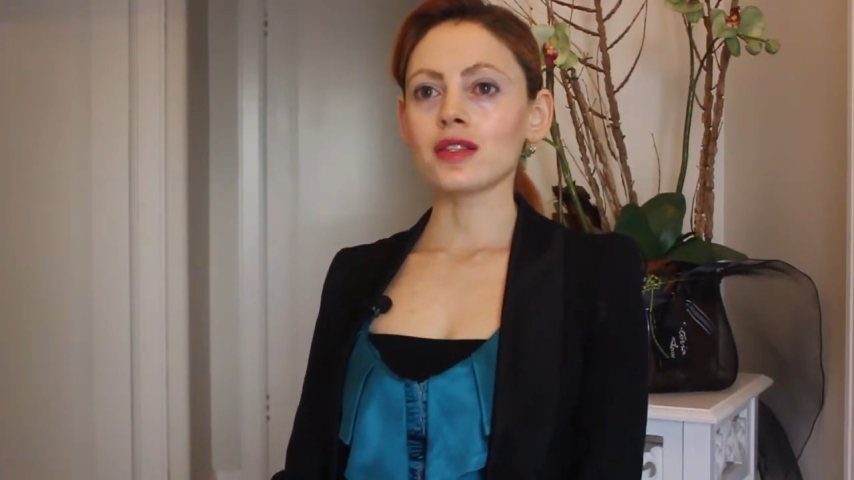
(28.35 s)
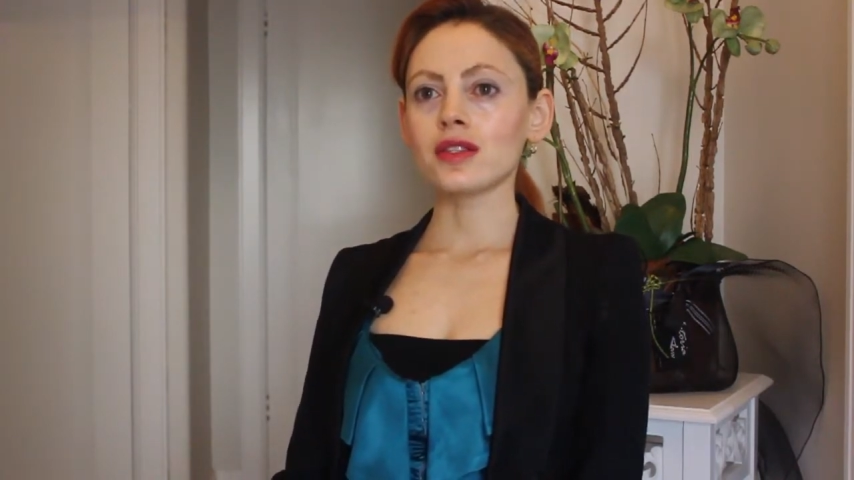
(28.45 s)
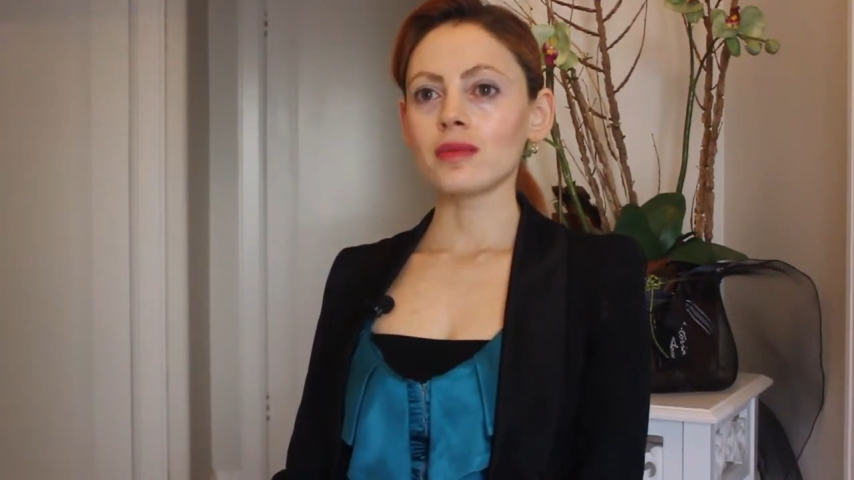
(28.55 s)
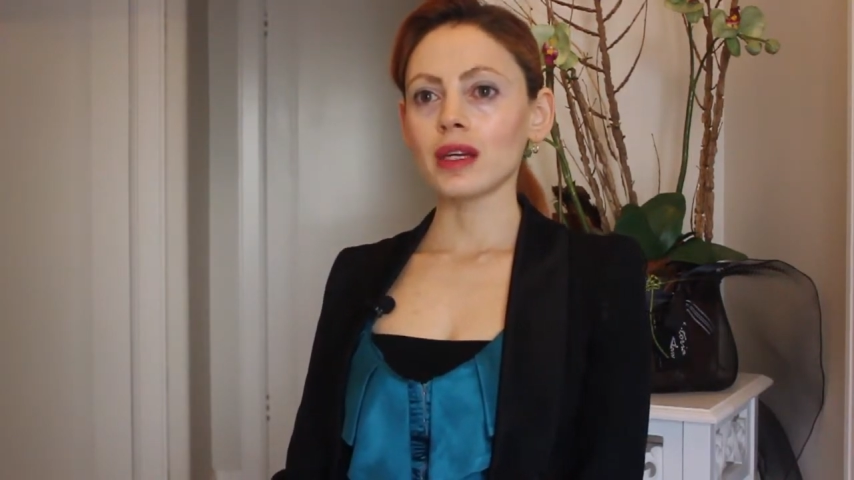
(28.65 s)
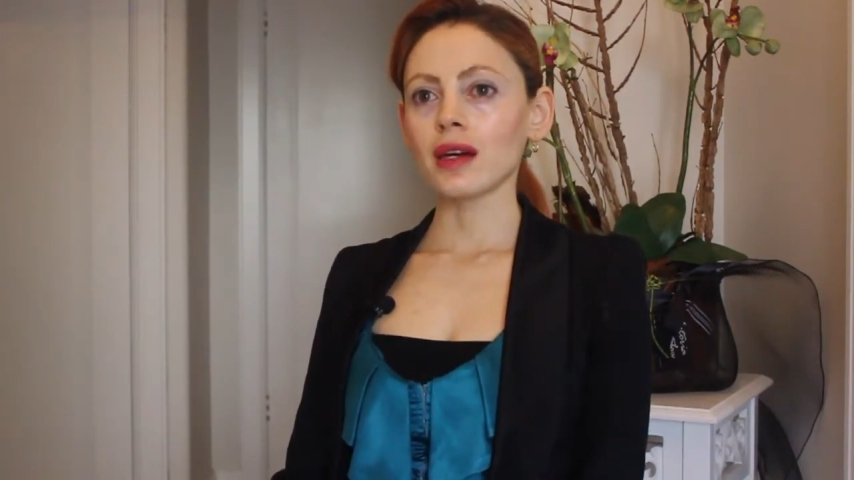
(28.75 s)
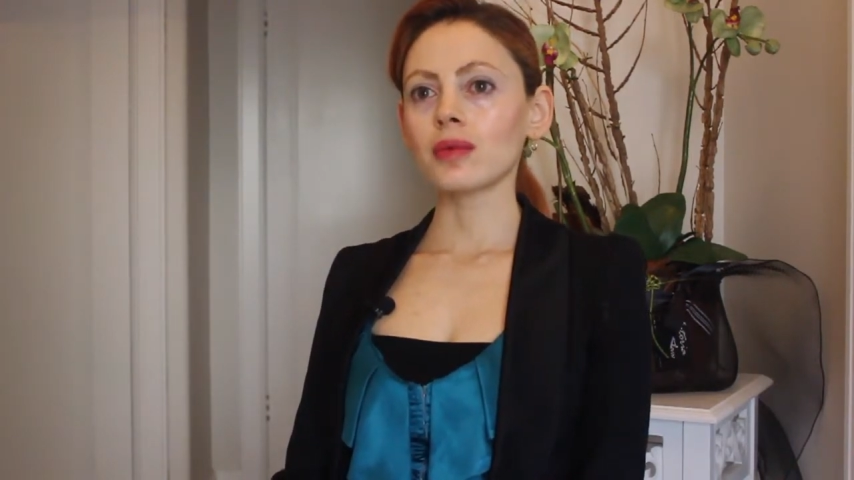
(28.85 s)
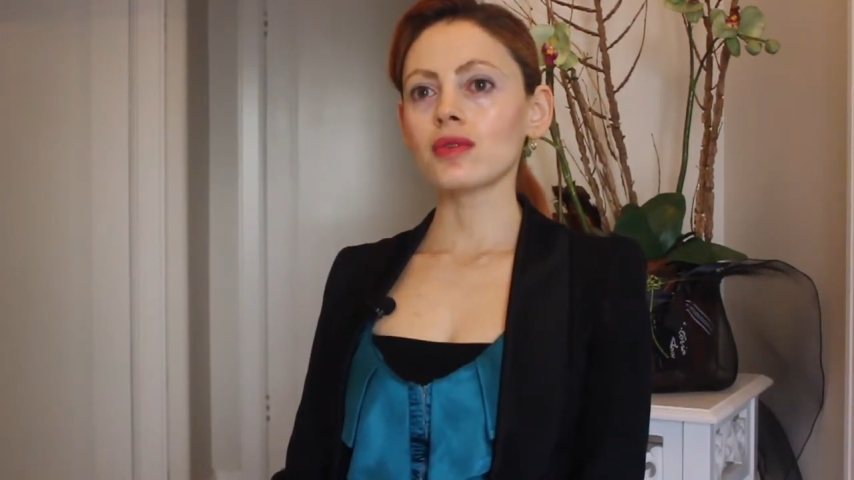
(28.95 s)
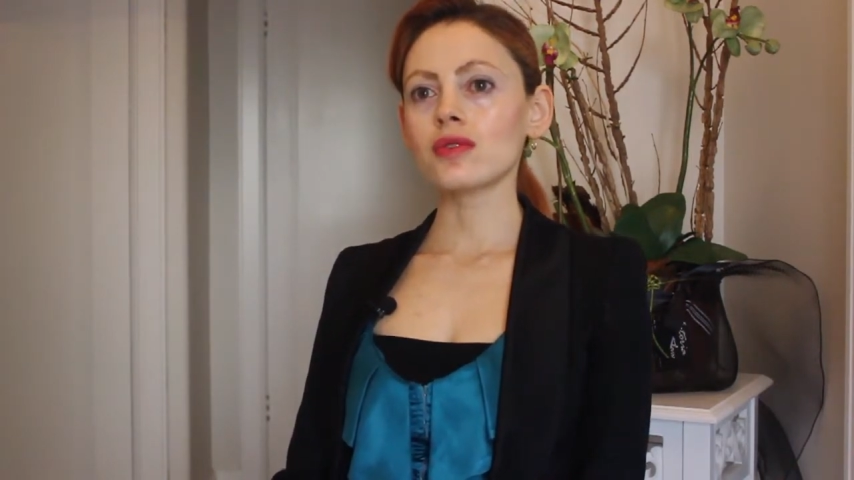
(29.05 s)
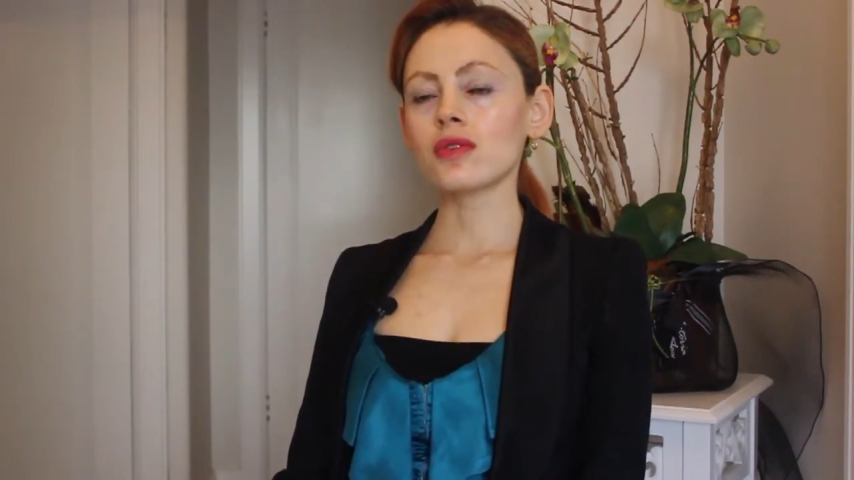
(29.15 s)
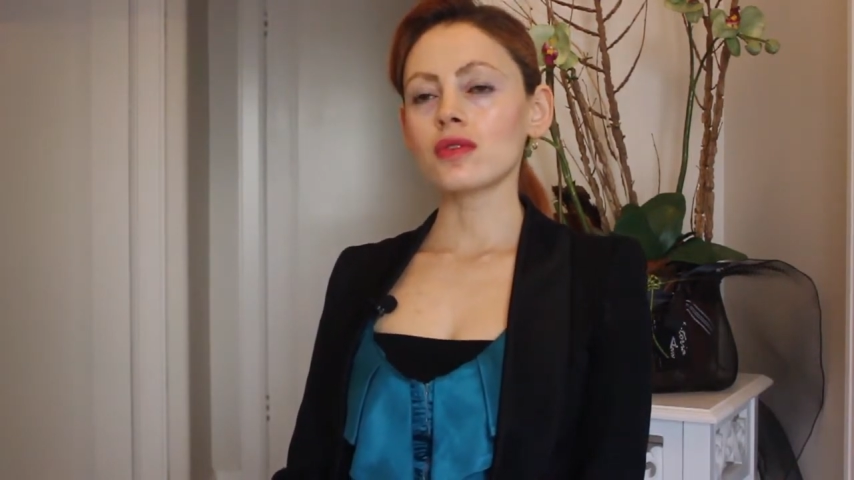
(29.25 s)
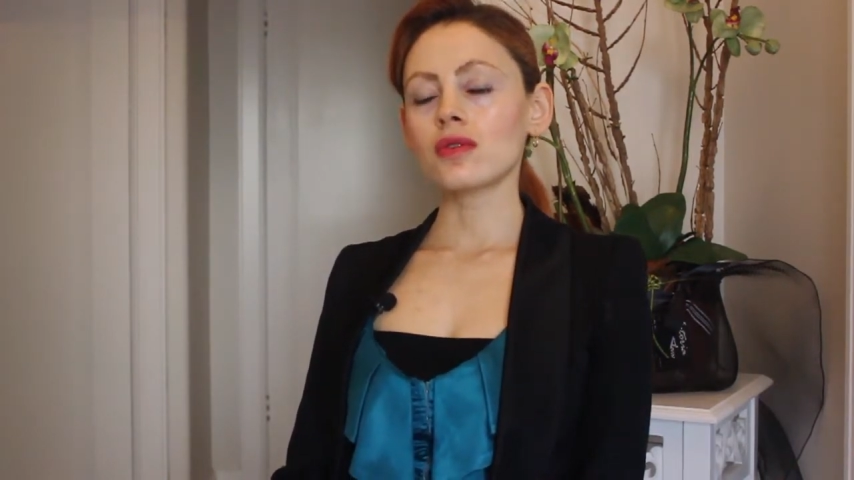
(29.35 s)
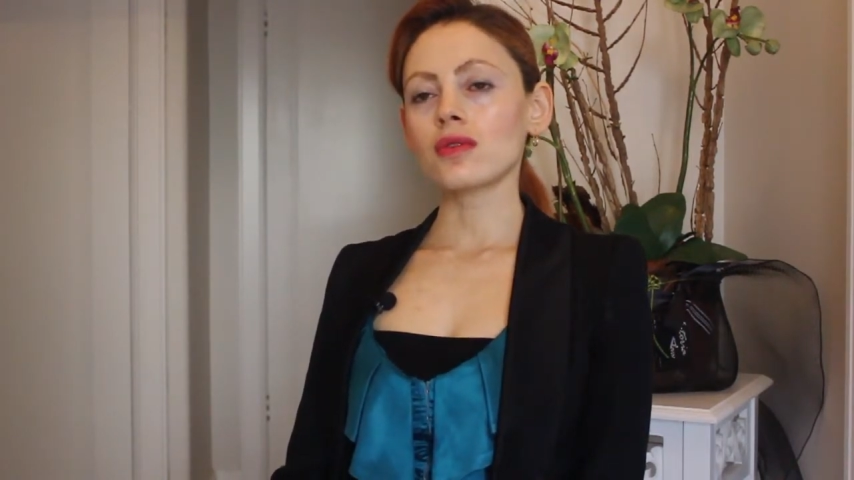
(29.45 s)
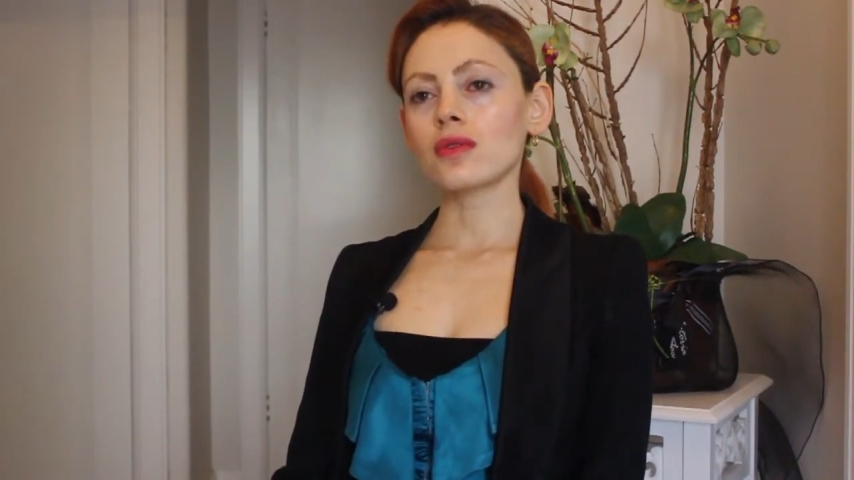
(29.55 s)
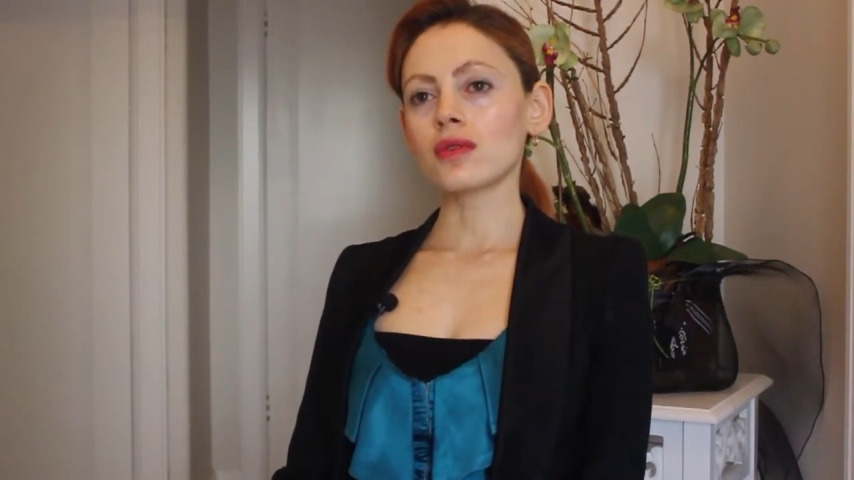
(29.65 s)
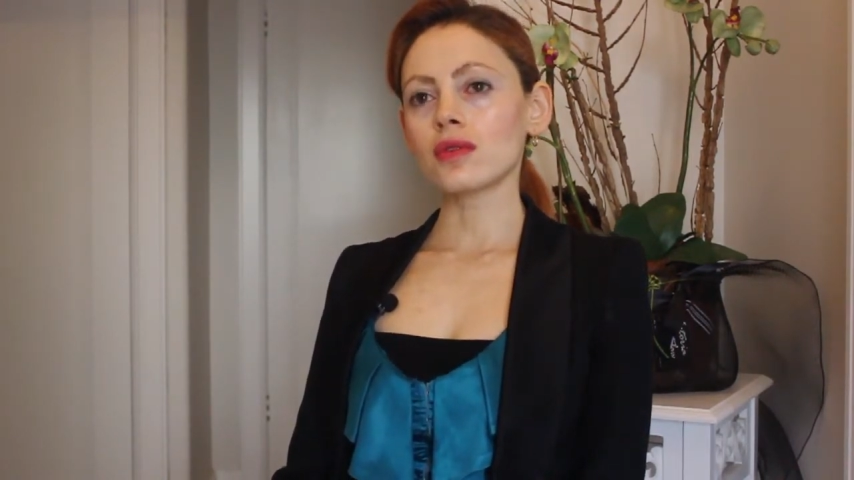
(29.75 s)
to be able
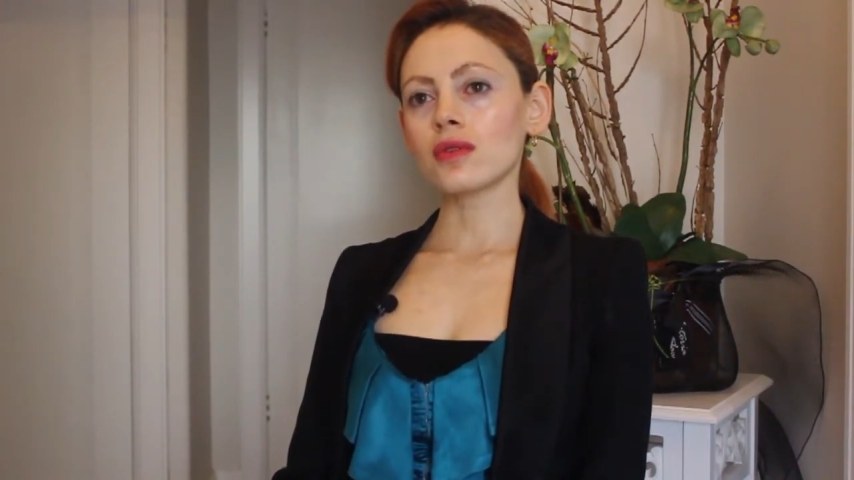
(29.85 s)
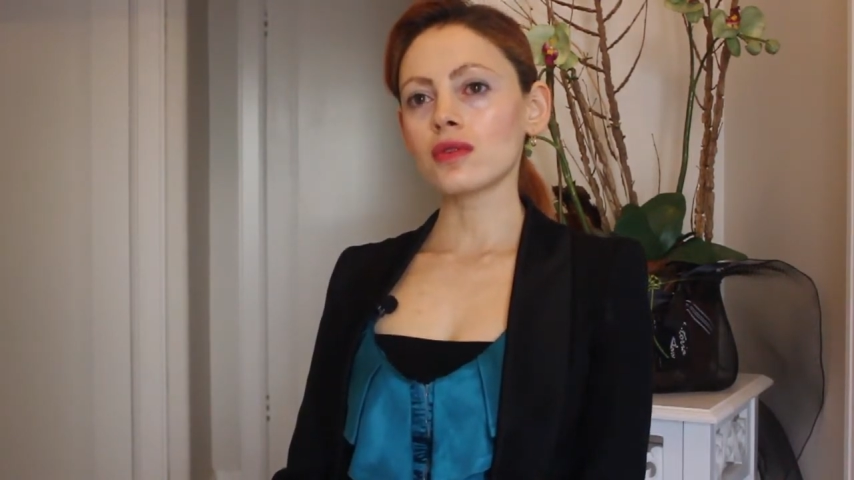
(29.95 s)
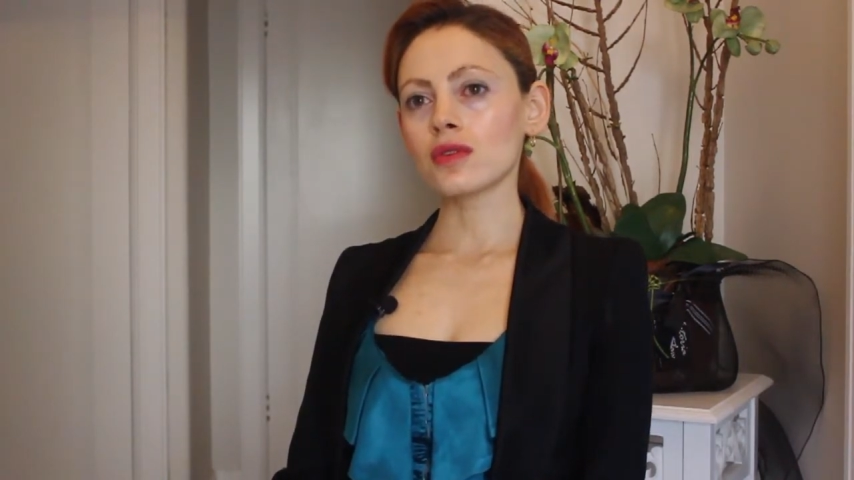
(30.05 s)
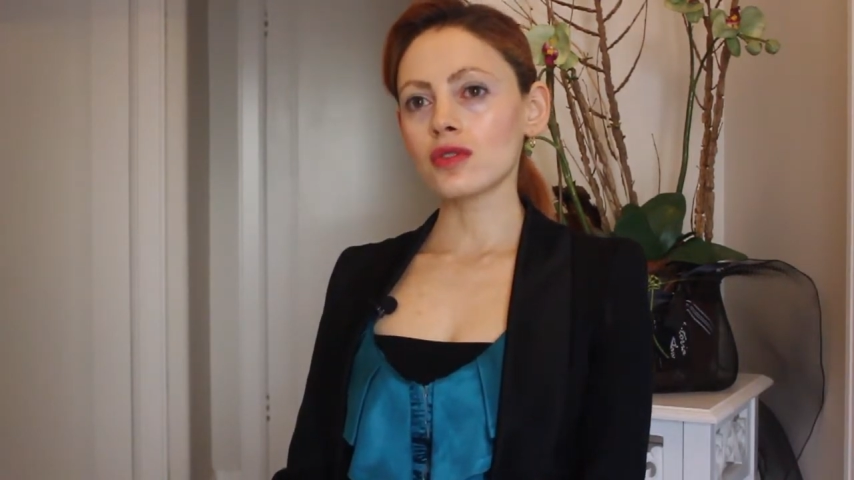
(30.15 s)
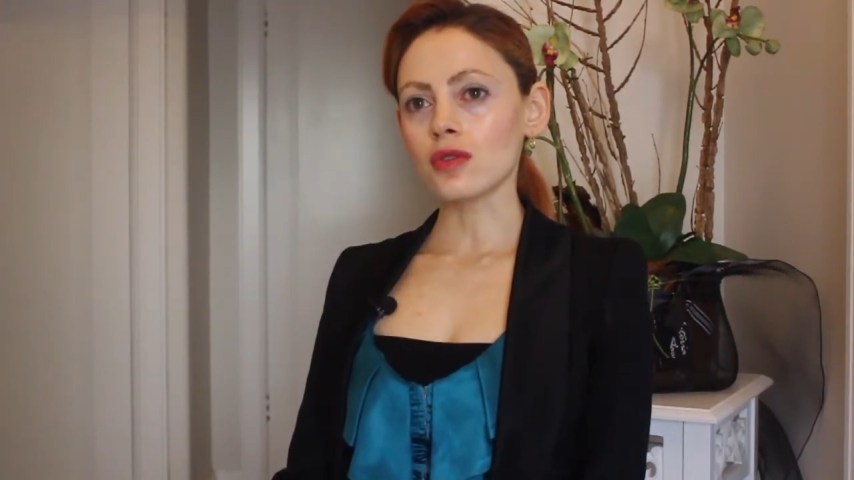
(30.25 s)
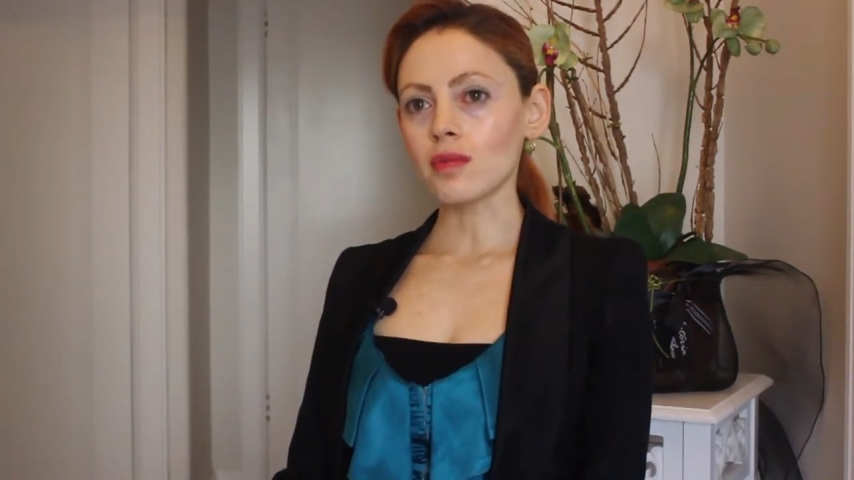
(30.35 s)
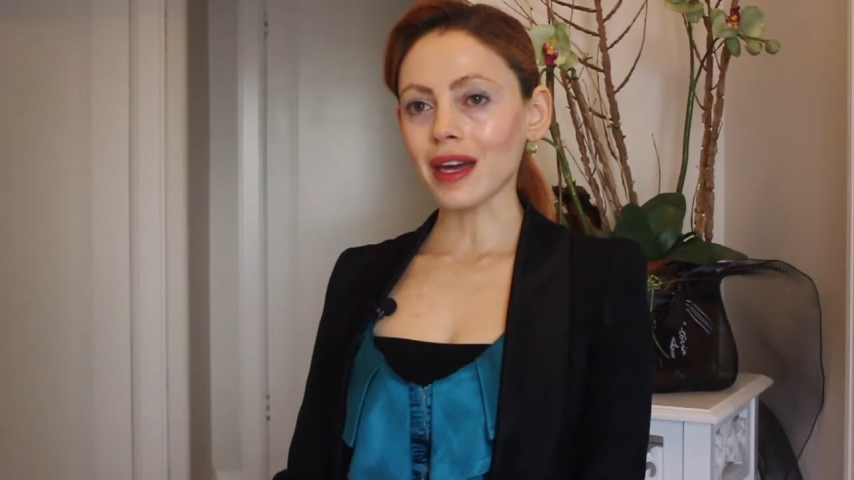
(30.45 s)
to